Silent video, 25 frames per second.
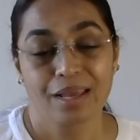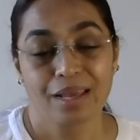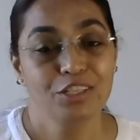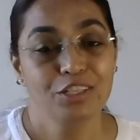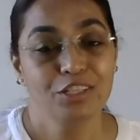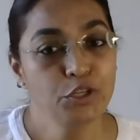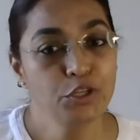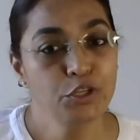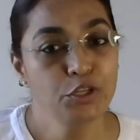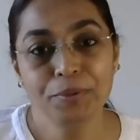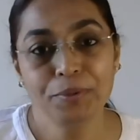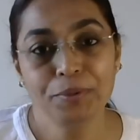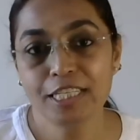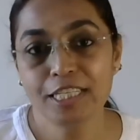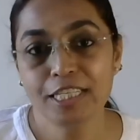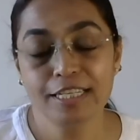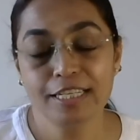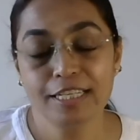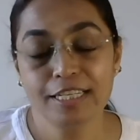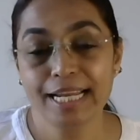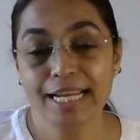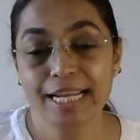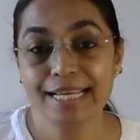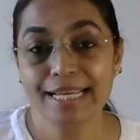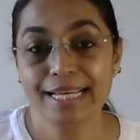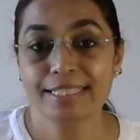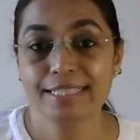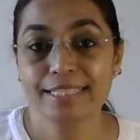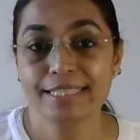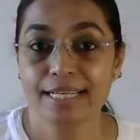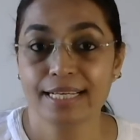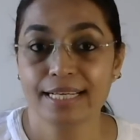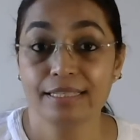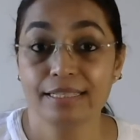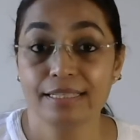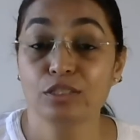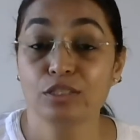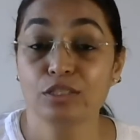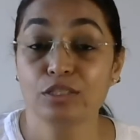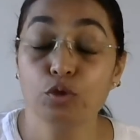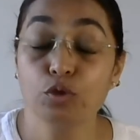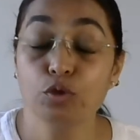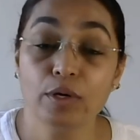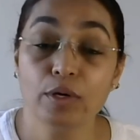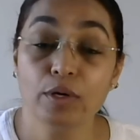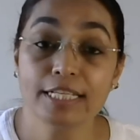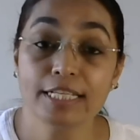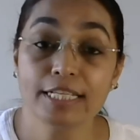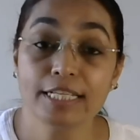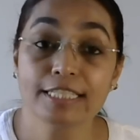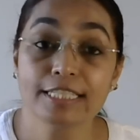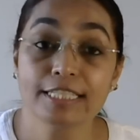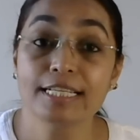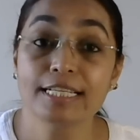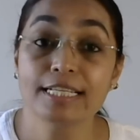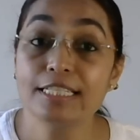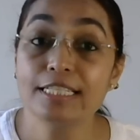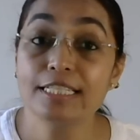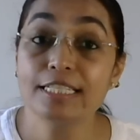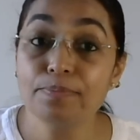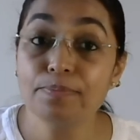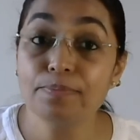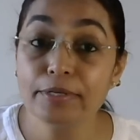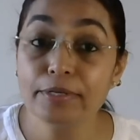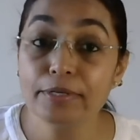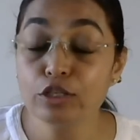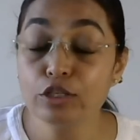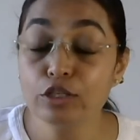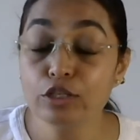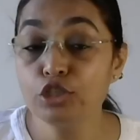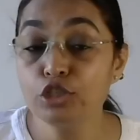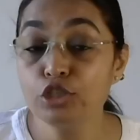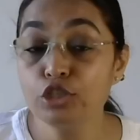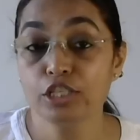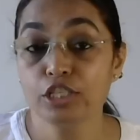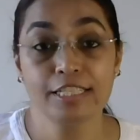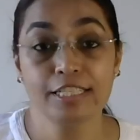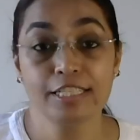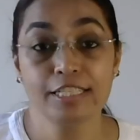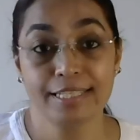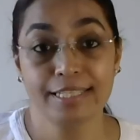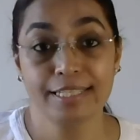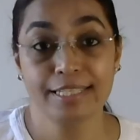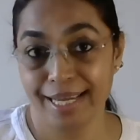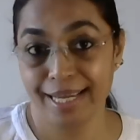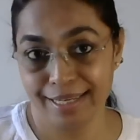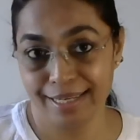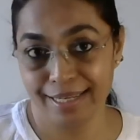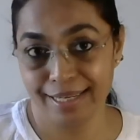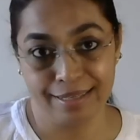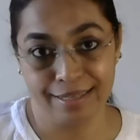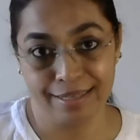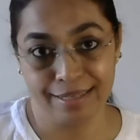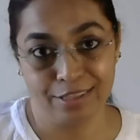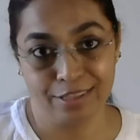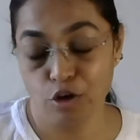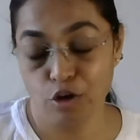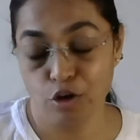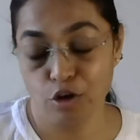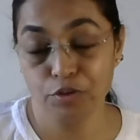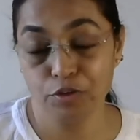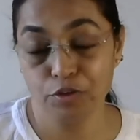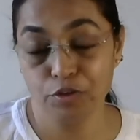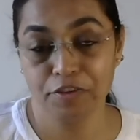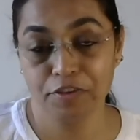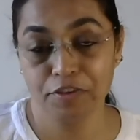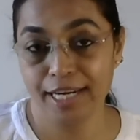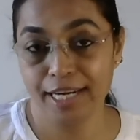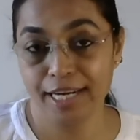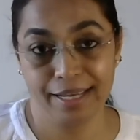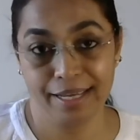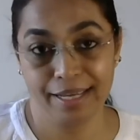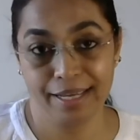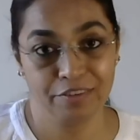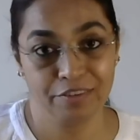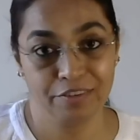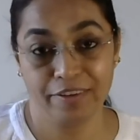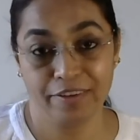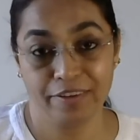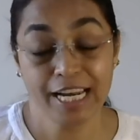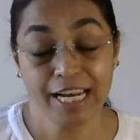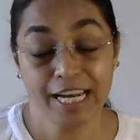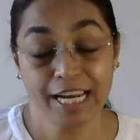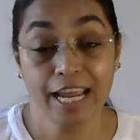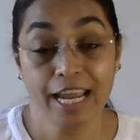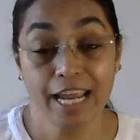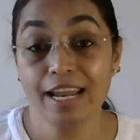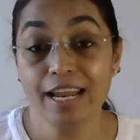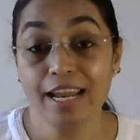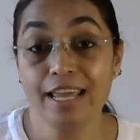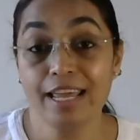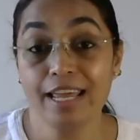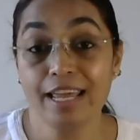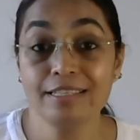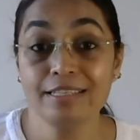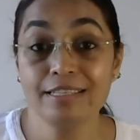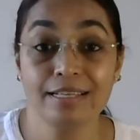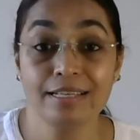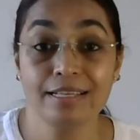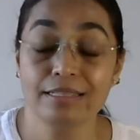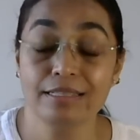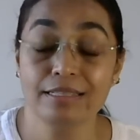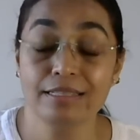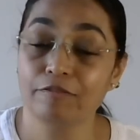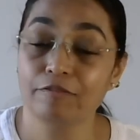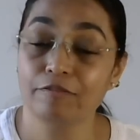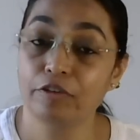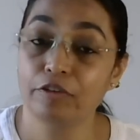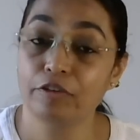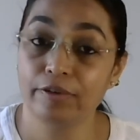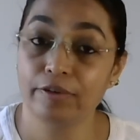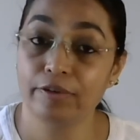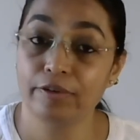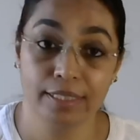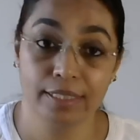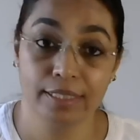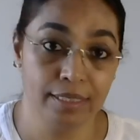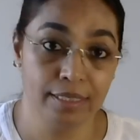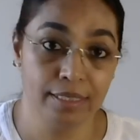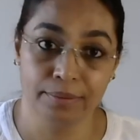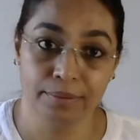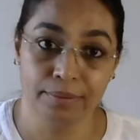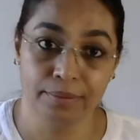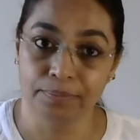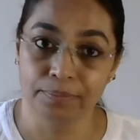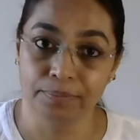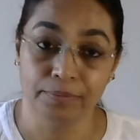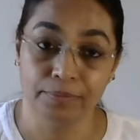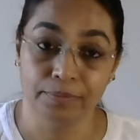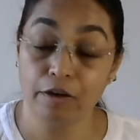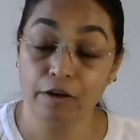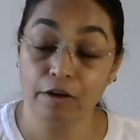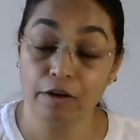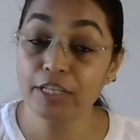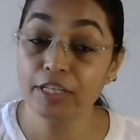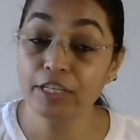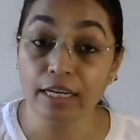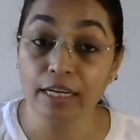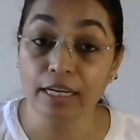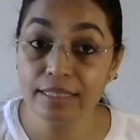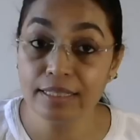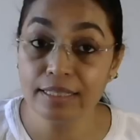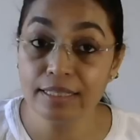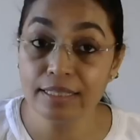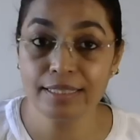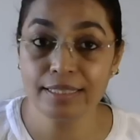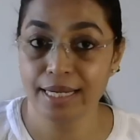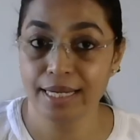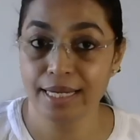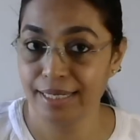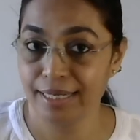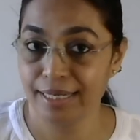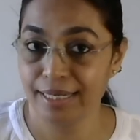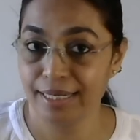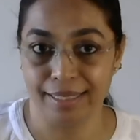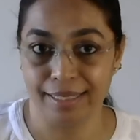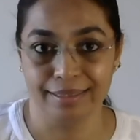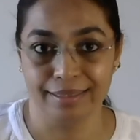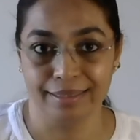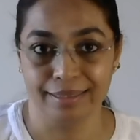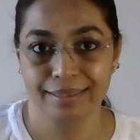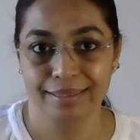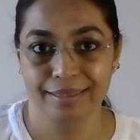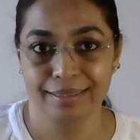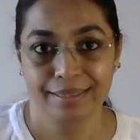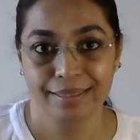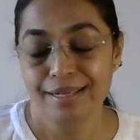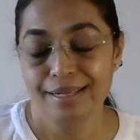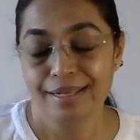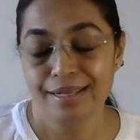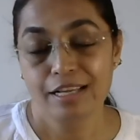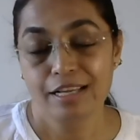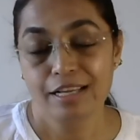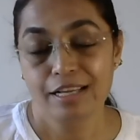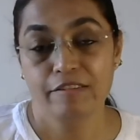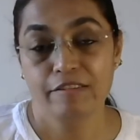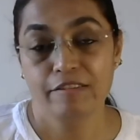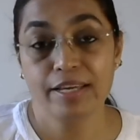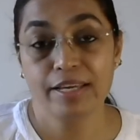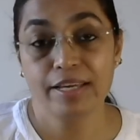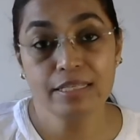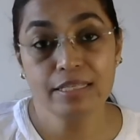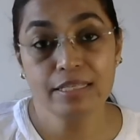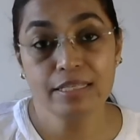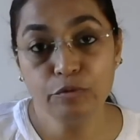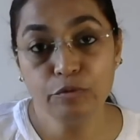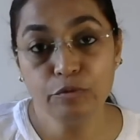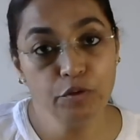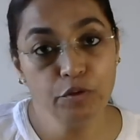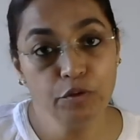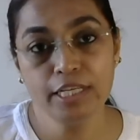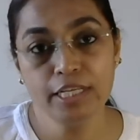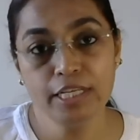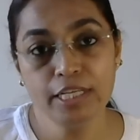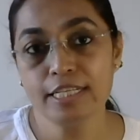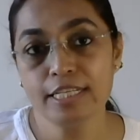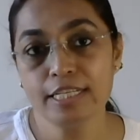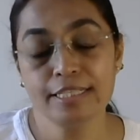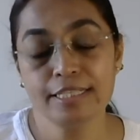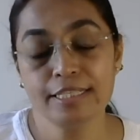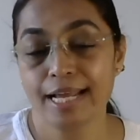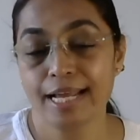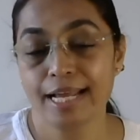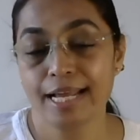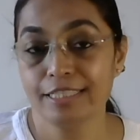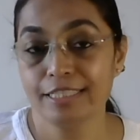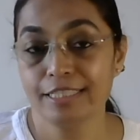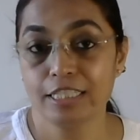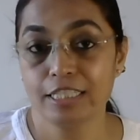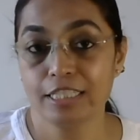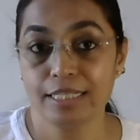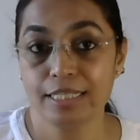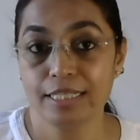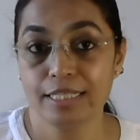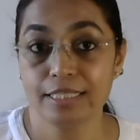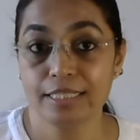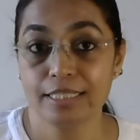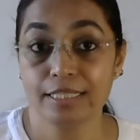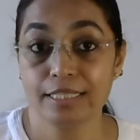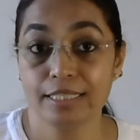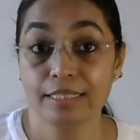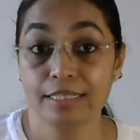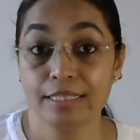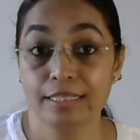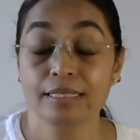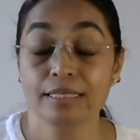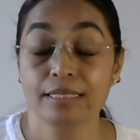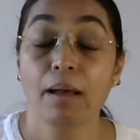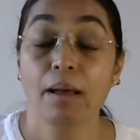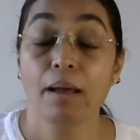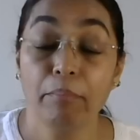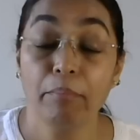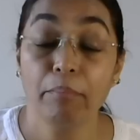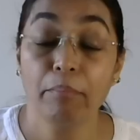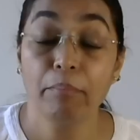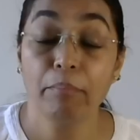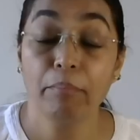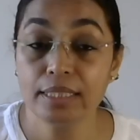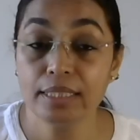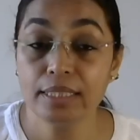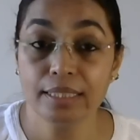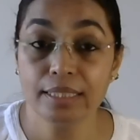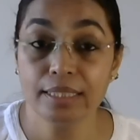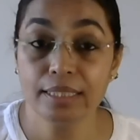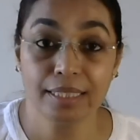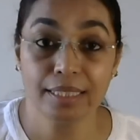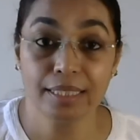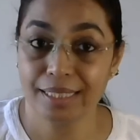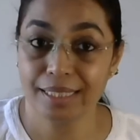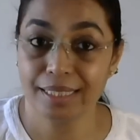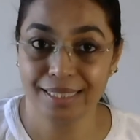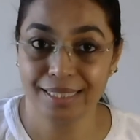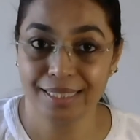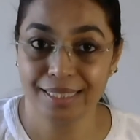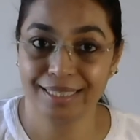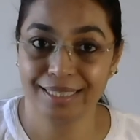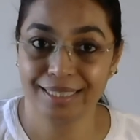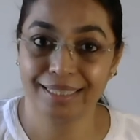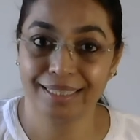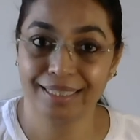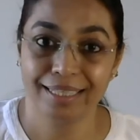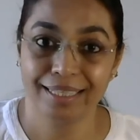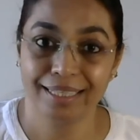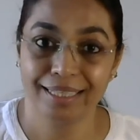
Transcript: Jupiter takes us towards the spiritual side of our life and enhances our wisdom, our understanding, whereas Venus encourages materialistic